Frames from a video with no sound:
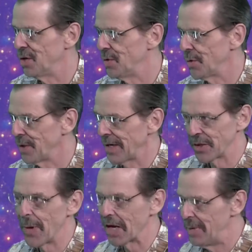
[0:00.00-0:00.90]
You can get the
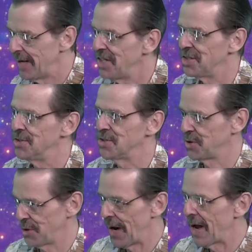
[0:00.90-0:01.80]
recommendations.
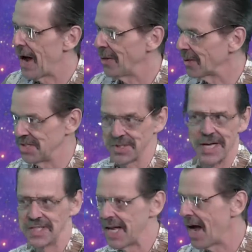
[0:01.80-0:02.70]
Your AI looks and
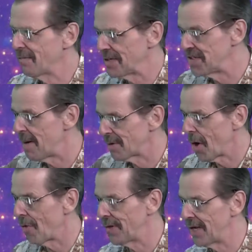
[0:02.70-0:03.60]
says, "Hey, I've examined
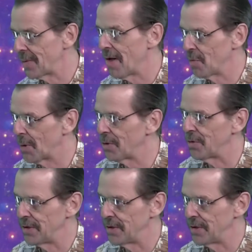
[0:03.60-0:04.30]
all the data around the world,